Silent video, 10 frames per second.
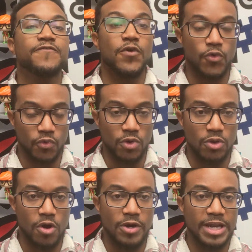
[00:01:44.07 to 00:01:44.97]
further
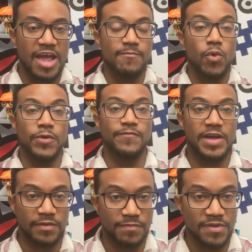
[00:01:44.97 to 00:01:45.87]
along and have more
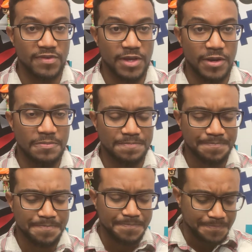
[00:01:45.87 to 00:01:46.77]
effectiveness in
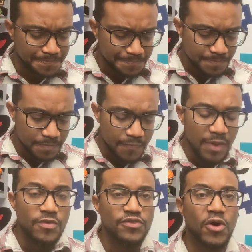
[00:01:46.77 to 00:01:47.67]

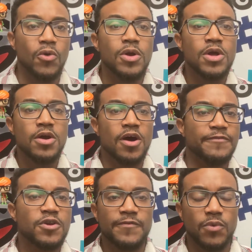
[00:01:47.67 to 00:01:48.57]
it. So, a
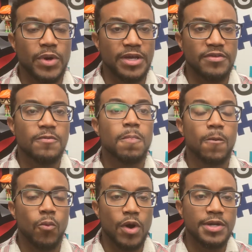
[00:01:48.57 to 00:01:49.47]
few different ways.
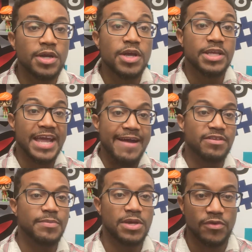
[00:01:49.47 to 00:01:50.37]
One, you have to
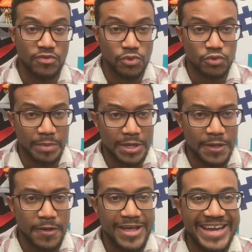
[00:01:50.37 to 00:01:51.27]
be on social
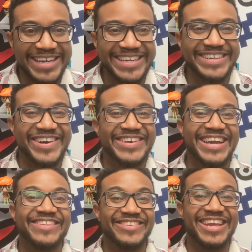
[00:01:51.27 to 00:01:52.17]
media.
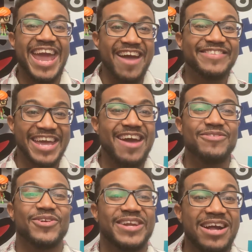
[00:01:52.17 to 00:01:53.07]
Okay, so you have to have
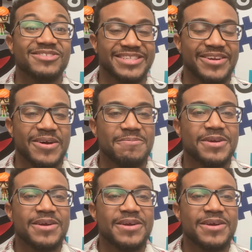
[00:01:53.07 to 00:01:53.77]
your account set up.